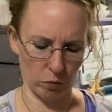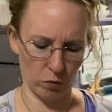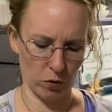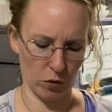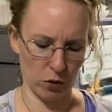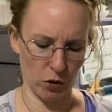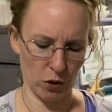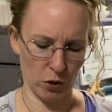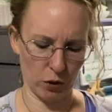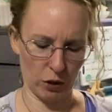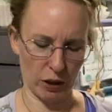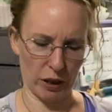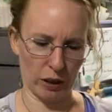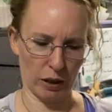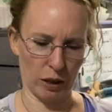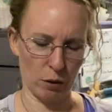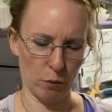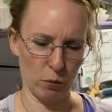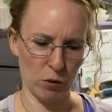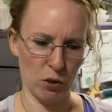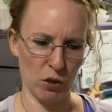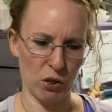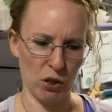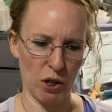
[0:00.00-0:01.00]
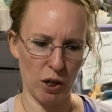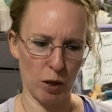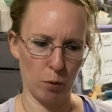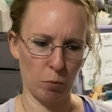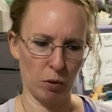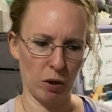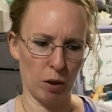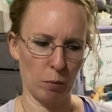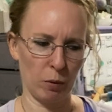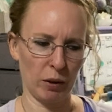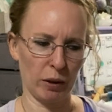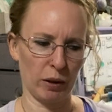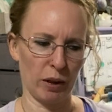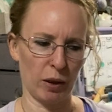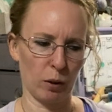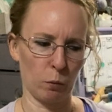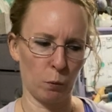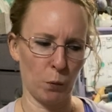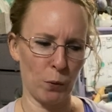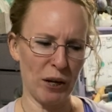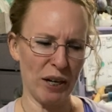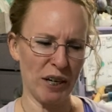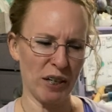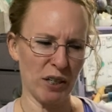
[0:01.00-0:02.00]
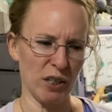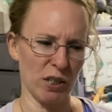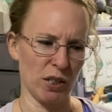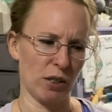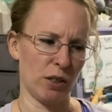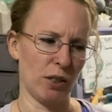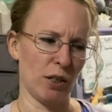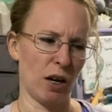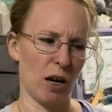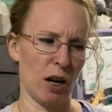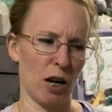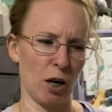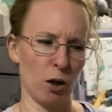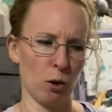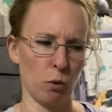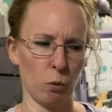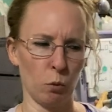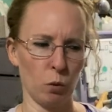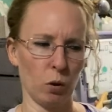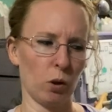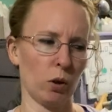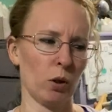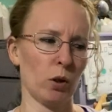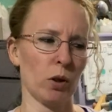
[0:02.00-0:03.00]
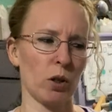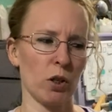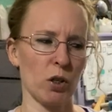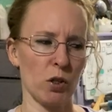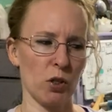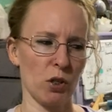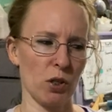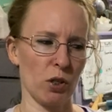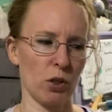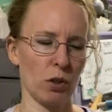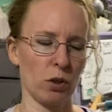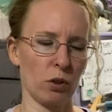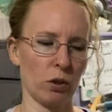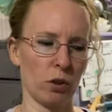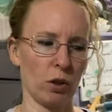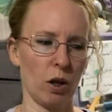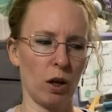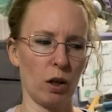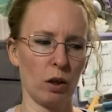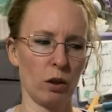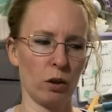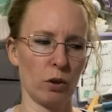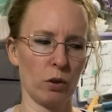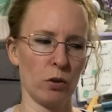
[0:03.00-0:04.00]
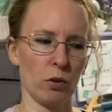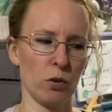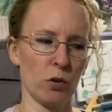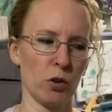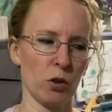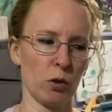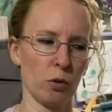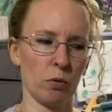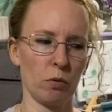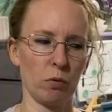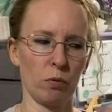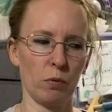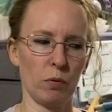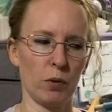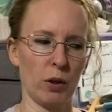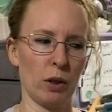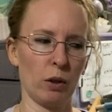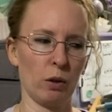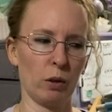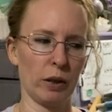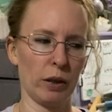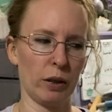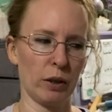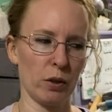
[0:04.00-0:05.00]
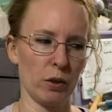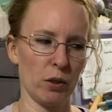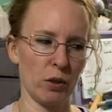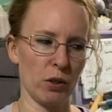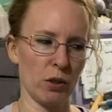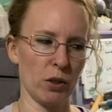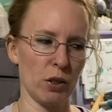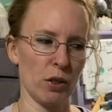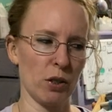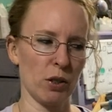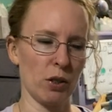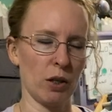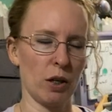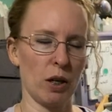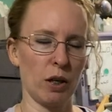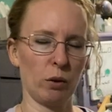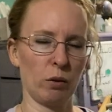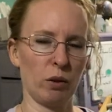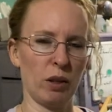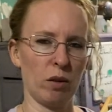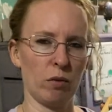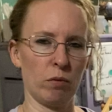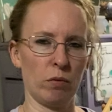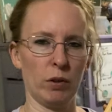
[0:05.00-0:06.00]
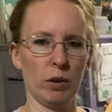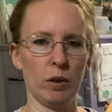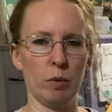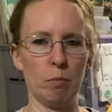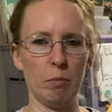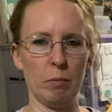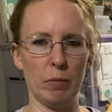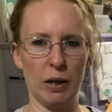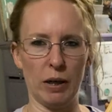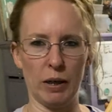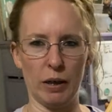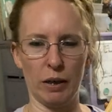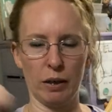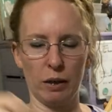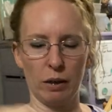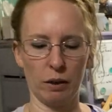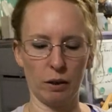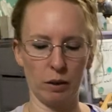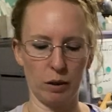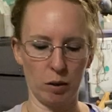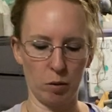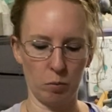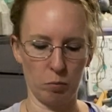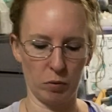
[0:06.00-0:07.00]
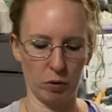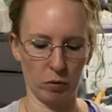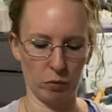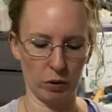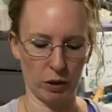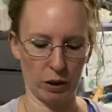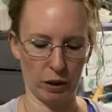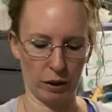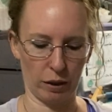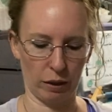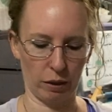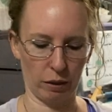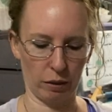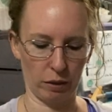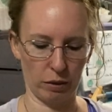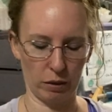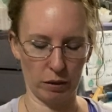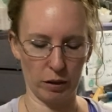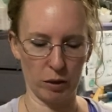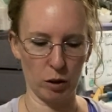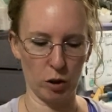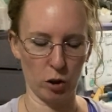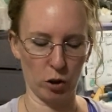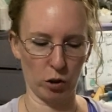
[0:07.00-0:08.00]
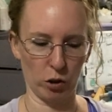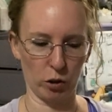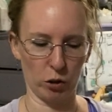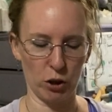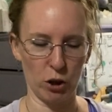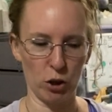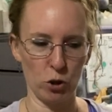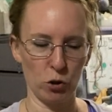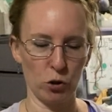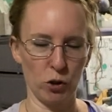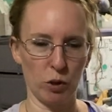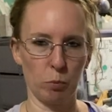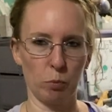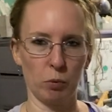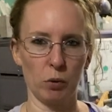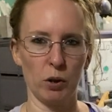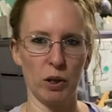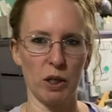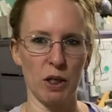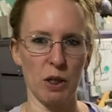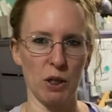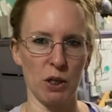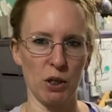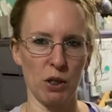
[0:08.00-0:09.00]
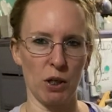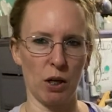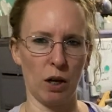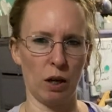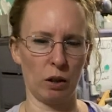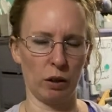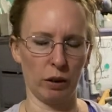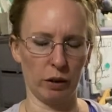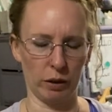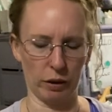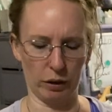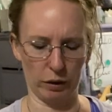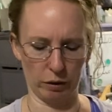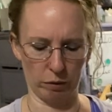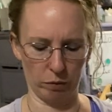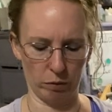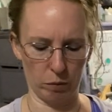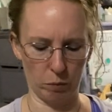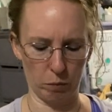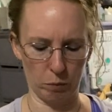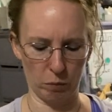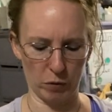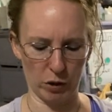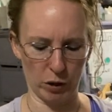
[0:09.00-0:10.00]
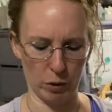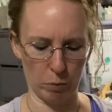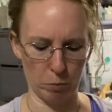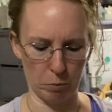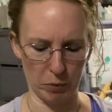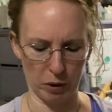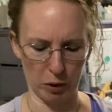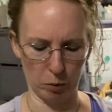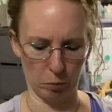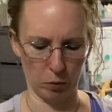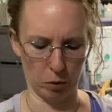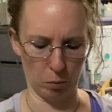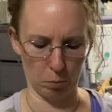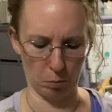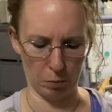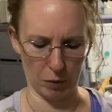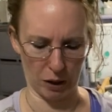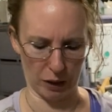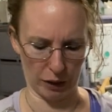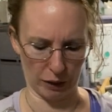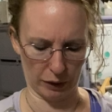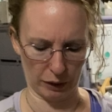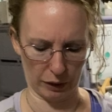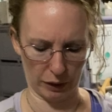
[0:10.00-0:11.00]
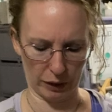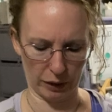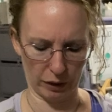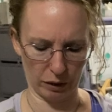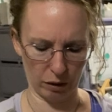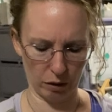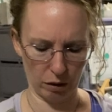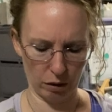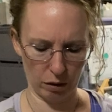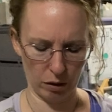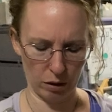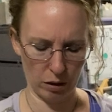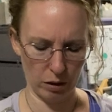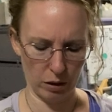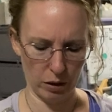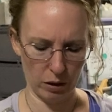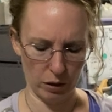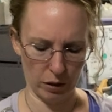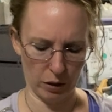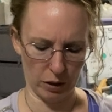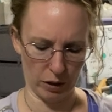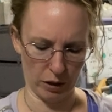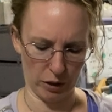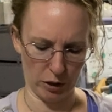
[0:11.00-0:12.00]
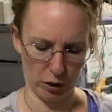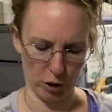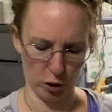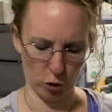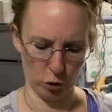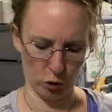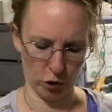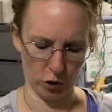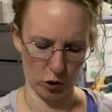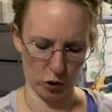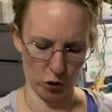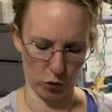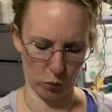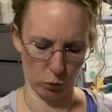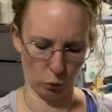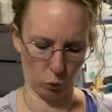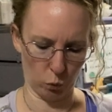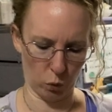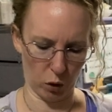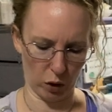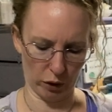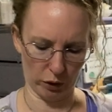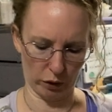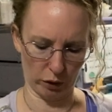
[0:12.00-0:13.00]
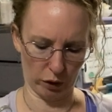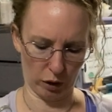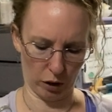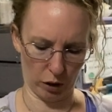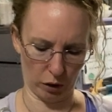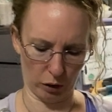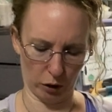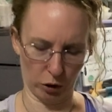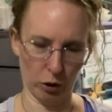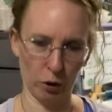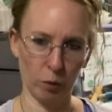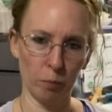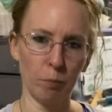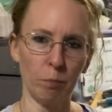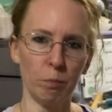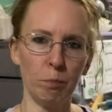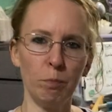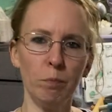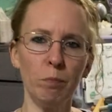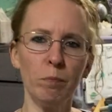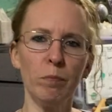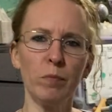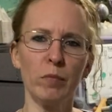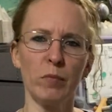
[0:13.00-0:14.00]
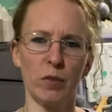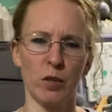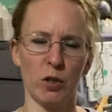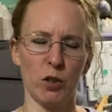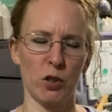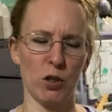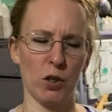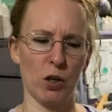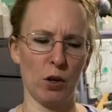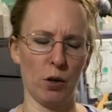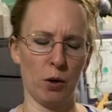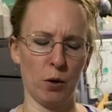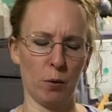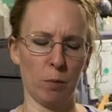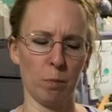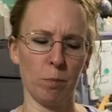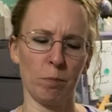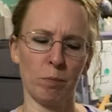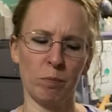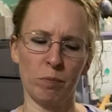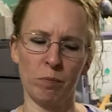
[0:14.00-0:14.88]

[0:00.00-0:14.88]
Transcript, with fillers: So like I would say probably like Weeks Dye Works colors are fairly consistent. I don't have very many of them, but I, you know, they're usually pretty solid and very minimal mottling and usually just one color. So